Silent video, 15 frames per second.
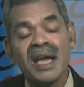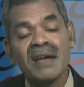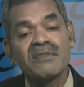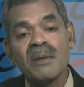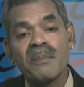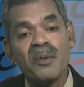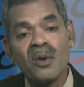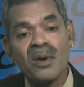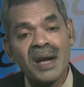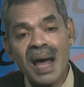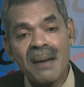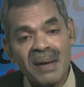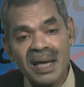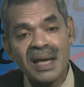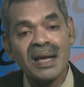If the
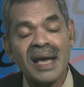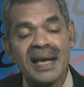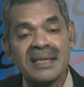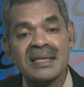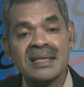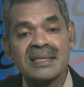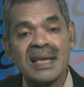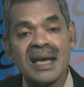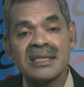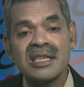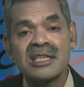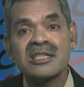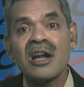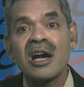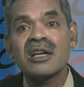programming exercise
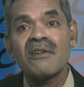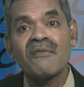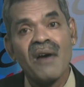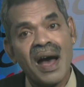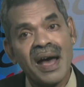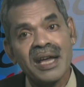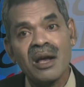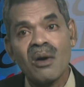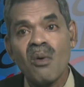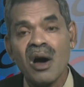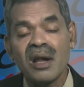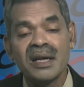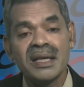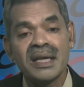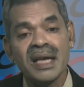is not of high
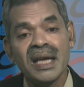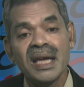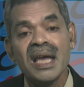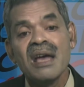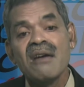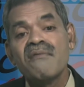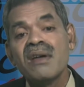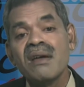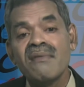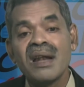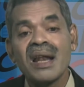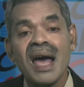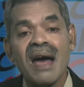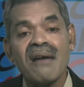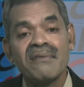quality, we will
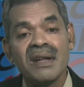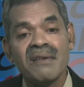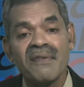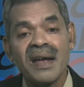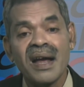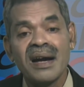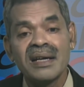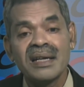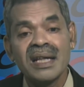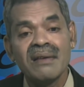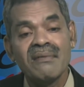have difficulty.